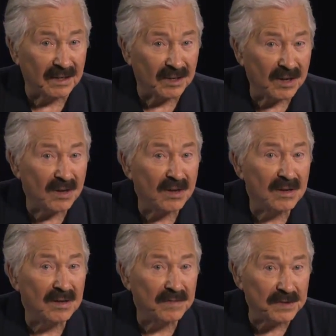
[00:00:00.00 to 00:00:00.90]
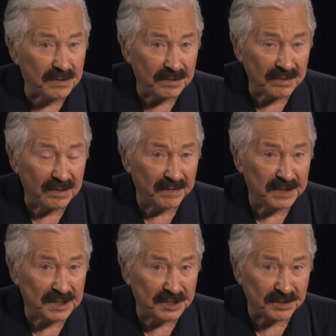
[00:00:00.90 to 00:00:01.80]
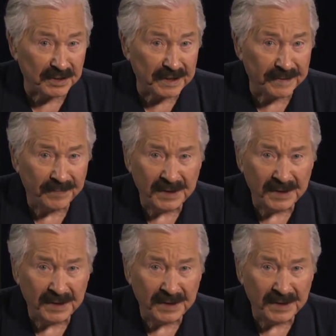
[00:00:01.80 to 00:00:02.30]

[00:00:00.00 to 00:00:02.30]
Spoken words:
a long view of history.